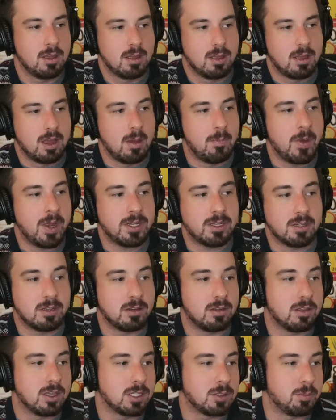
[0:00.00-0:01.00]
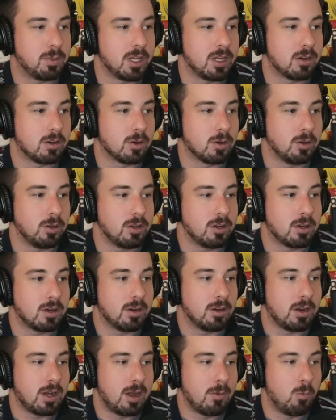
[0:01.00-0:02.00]
I mentioned this player
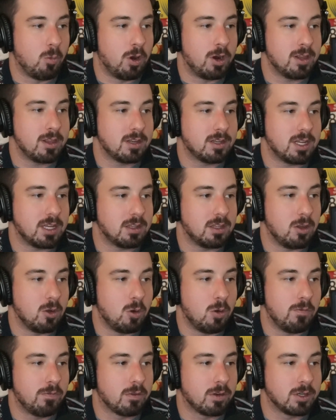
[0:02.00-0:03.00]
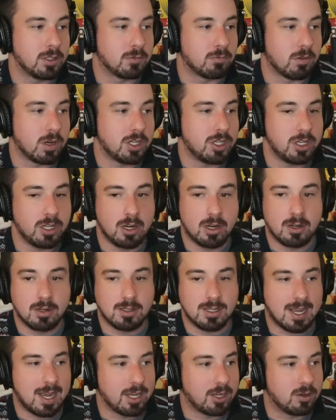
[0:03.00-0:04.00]
earlier. I wanted to take the over on his rushing
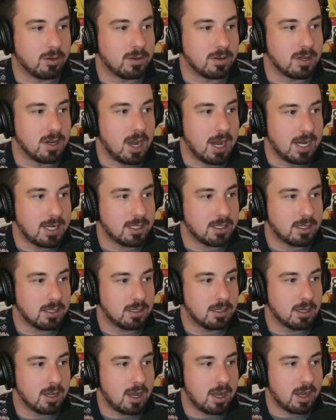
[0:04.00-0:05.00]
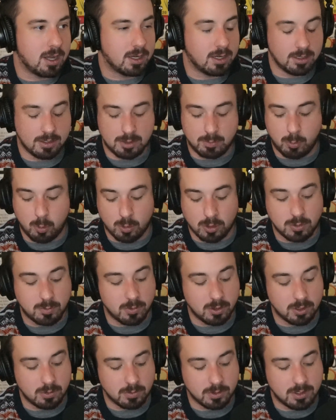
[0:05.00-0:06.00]
yards. I could not because
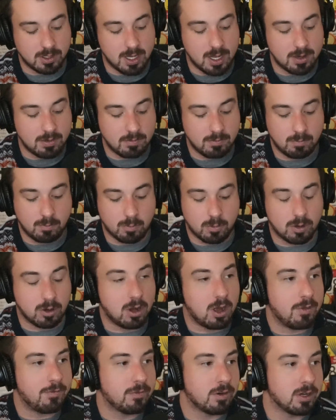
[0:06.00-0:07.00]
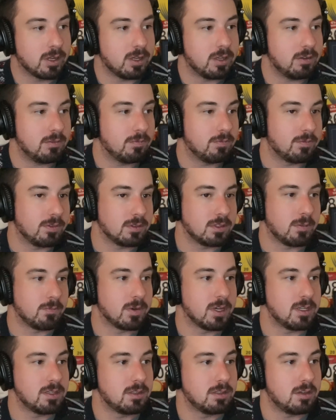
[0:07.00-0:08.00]
sportsbooks, once again, weren't offering it for some
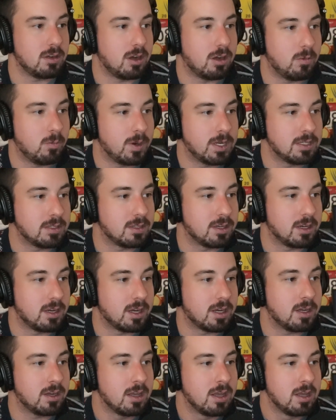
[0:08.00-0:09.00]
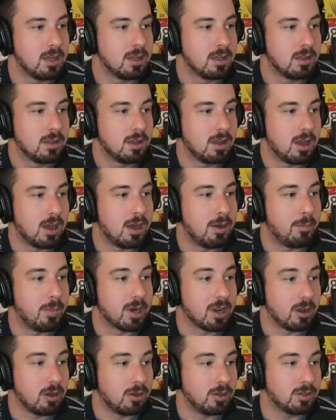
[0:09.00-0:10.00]
reason on Wednesday night.
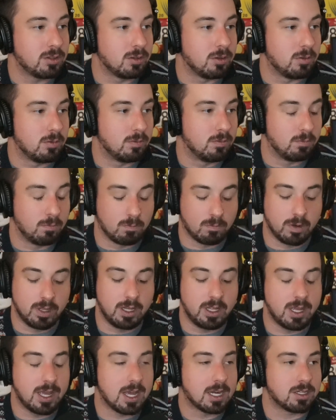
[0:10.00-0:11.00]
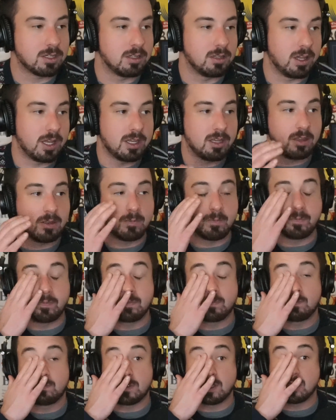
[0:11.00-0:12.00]
But I also really actually like him
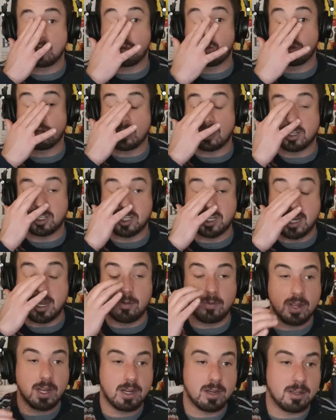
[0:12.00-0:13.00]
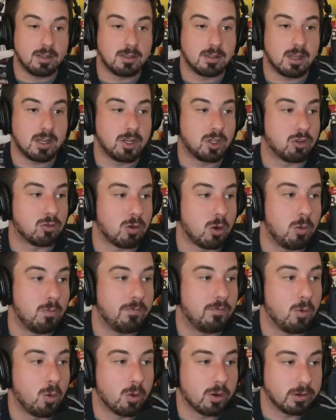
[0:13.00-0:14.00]
to score a touchdown. It is Jerome
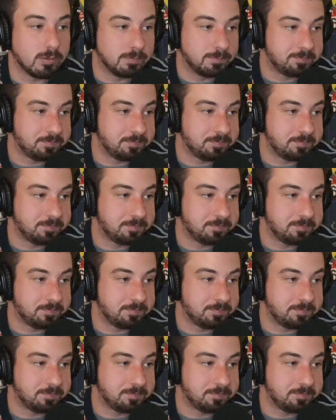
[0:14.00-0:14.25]
Ford